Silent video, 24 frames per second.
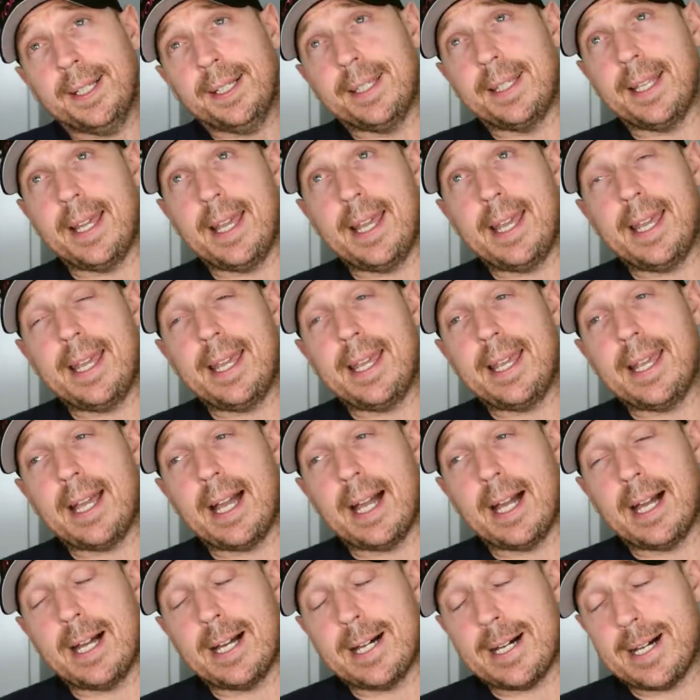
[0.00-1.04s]
The
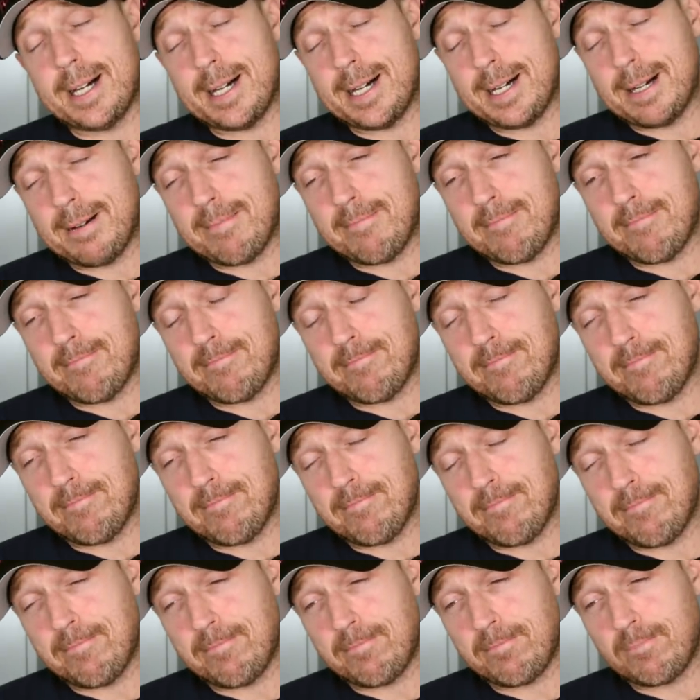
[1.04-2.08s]

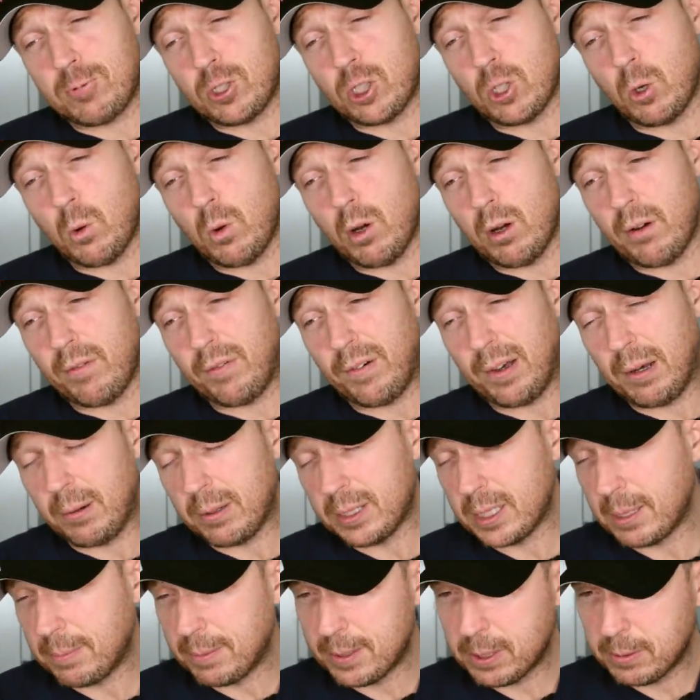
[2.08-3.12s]
um, sort of,
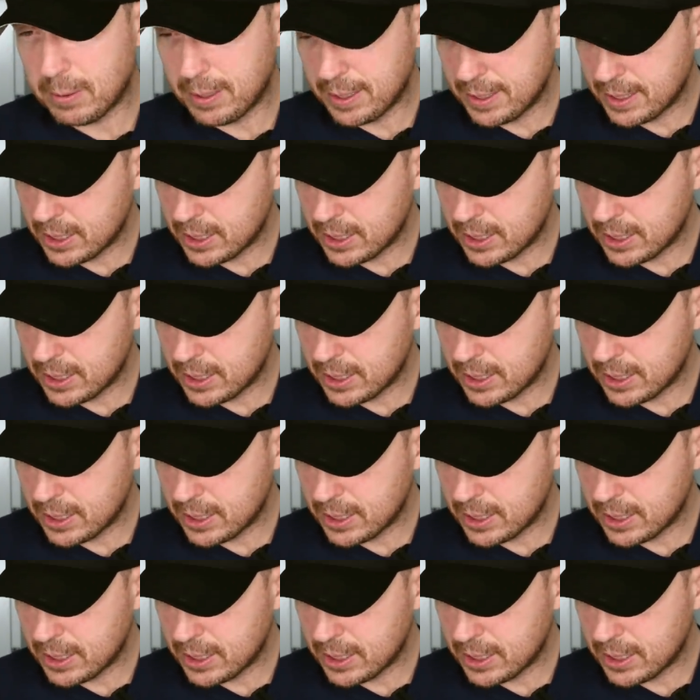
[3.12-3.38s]
what's the best way to